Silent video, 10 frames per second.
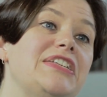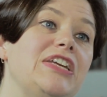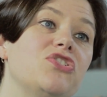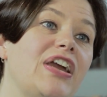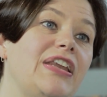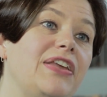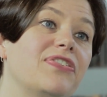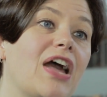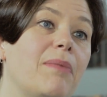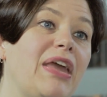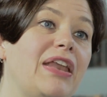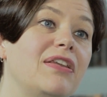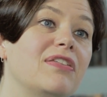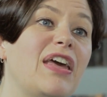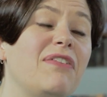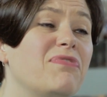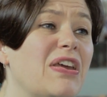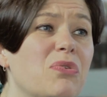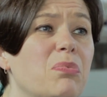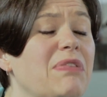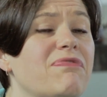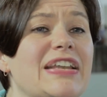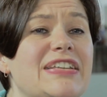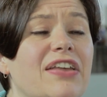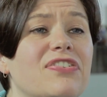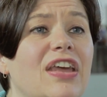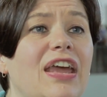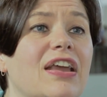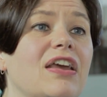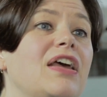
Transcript: IT trainees come in. They've, they've all been fantastic.